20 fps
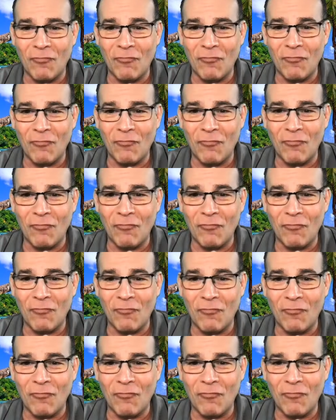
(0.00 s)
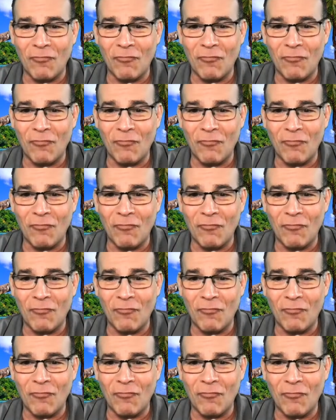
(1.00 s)
They're going to solve the world's
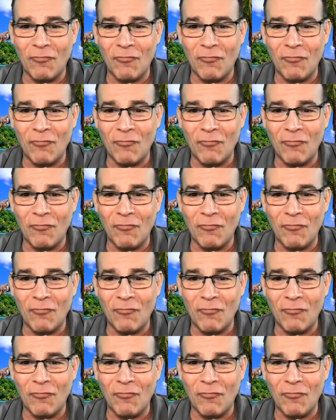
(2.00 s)
problems.